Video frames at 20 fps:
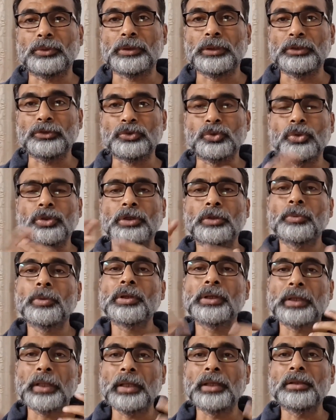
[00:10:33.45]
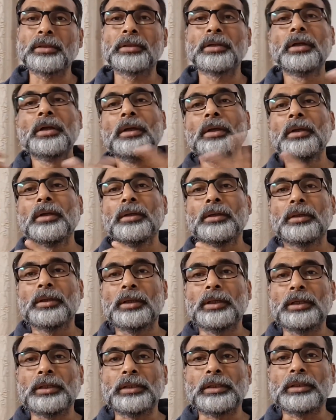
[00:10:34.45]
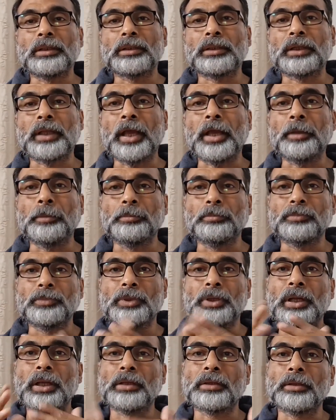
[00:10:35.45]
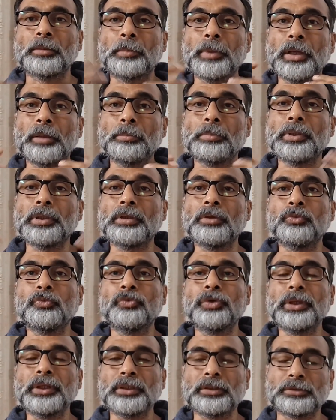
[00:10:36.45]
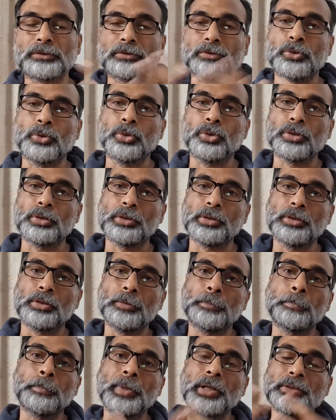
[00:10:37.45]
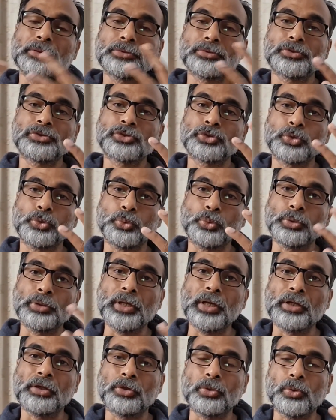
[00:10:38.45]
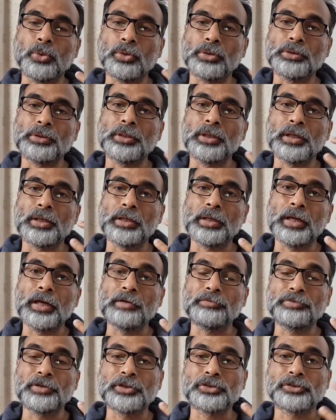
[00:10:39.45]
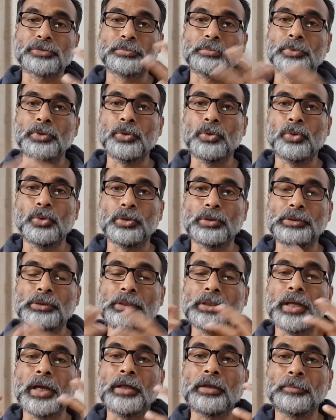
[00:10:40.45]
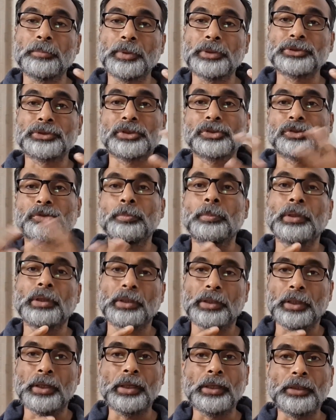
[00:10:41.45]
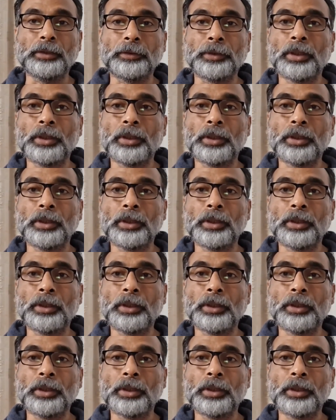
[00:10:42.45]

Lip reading: Okay, so it will take time, like maybe weeks or months to get all the graphics or the animations be ready.